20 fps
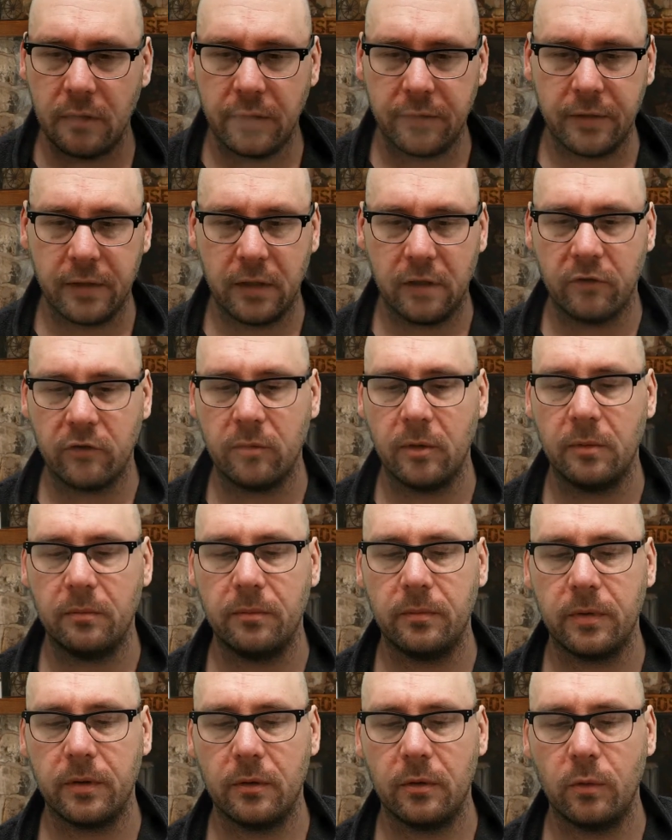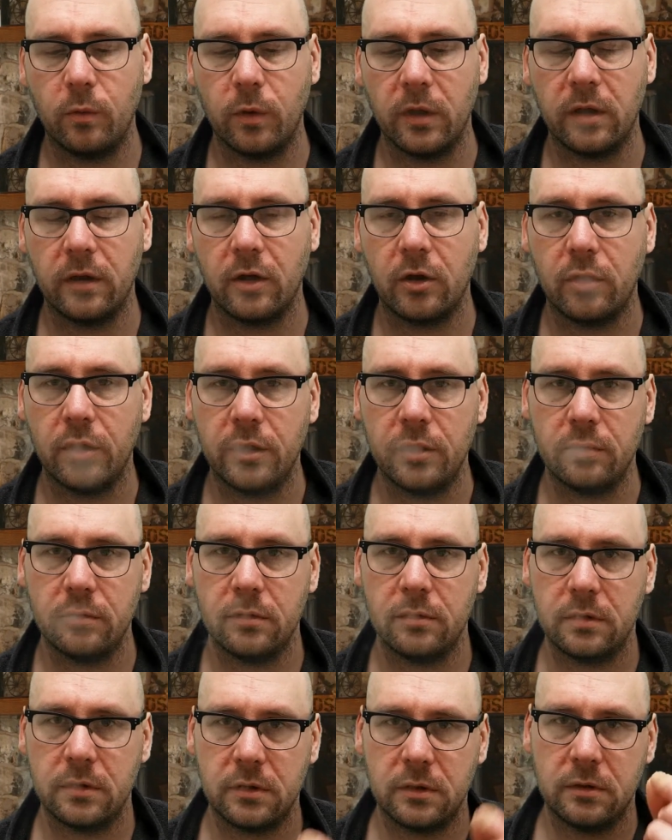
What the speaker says: I think it's coming up where the coil